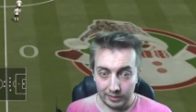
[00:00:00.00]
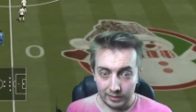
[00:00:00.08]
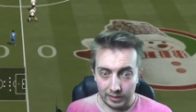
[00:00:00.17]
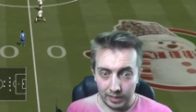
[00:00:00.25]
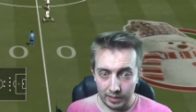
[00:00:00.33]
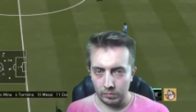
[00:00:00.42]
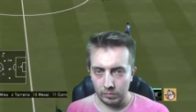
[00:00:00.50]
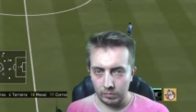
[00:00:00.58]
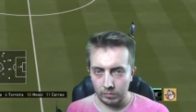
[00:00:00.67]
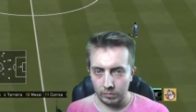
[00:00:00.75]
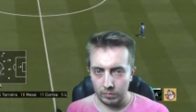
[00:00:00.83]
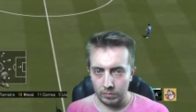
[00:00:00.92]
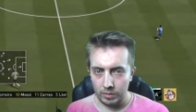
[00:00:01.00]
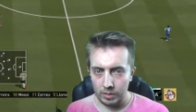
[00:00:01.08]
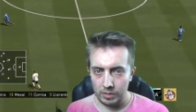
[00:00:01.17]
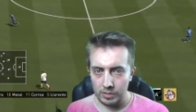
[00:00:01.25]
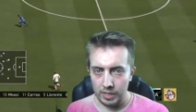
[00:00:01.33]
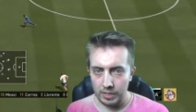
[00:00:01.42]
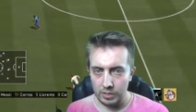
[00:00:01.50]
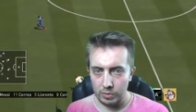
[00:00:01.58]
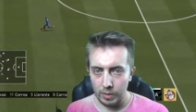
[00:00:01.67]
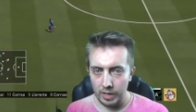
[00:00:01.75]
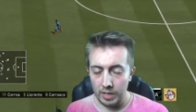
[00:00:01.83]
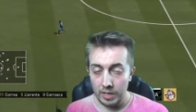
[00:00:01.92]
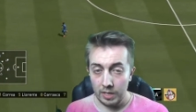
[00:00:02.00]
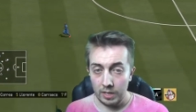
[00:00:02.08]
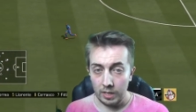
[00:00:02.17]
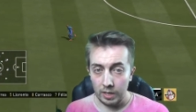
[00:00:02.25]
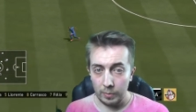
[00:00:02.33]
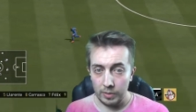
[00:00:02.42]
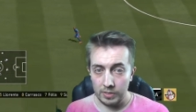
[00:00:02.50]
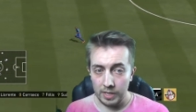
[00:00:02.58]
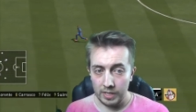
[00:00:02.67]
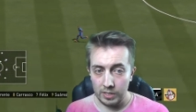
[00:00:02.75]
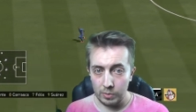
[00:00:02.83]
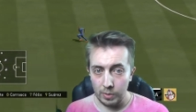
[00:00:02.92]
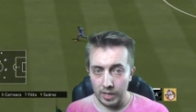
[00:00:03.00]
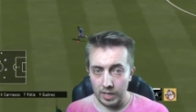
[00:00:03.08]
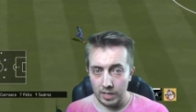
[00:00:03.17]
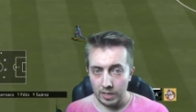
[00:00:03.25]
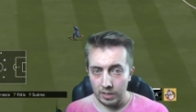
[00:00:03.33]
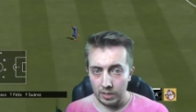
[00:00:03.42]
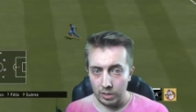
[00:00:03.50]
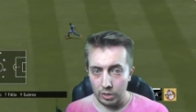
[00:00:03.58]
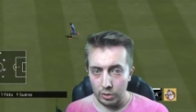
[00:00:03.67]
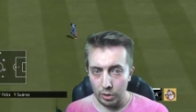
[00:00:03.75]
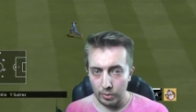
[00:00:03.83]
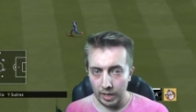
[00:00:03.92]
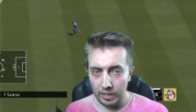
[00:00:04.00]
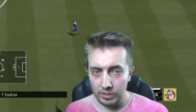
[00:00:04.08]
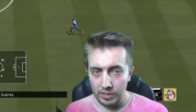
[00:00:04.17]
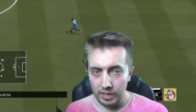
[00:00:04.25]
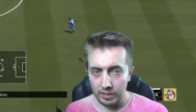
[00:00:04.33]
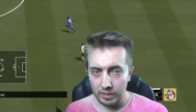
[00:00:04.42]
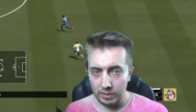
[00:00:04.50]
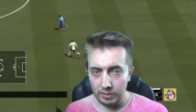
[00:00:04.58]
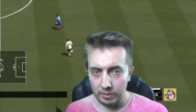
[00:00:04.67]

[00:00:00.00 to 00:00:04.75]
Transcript: Um, you know, Saka's away, and when Saka's away, you don't catch Saka.